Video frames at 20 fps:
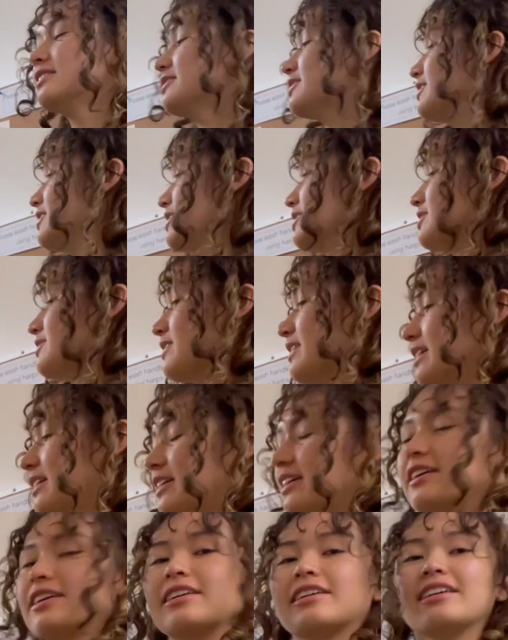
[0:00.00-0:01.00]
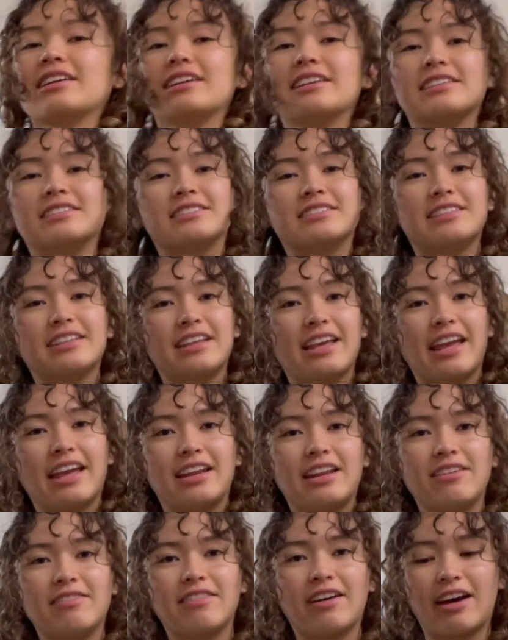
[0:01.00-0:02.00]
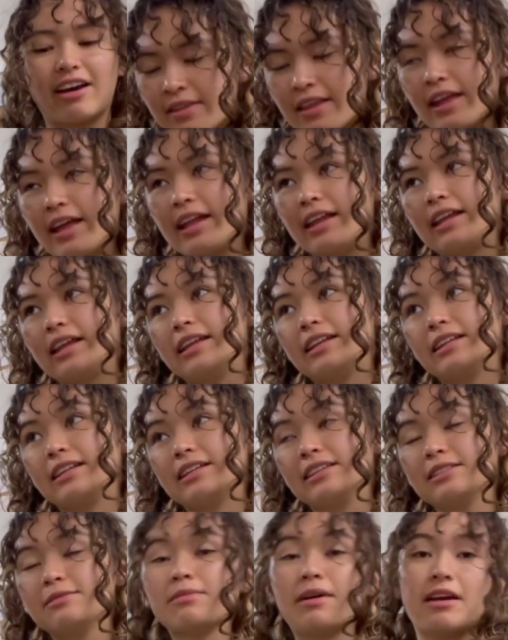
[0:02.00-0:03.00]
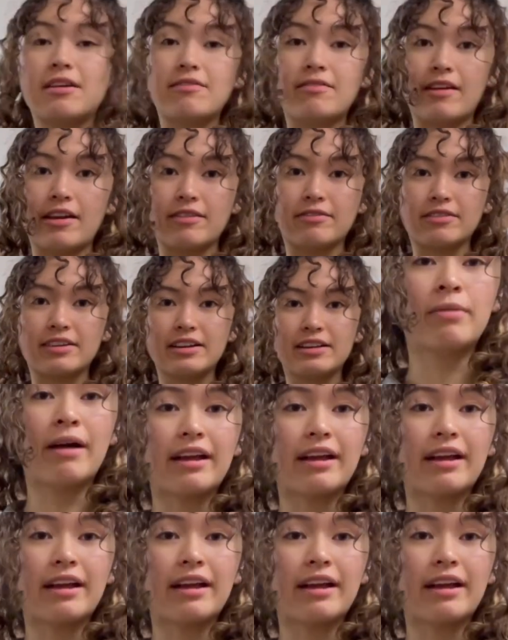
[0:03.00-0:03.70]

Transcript: So this right here is the 85 and it is my favorite.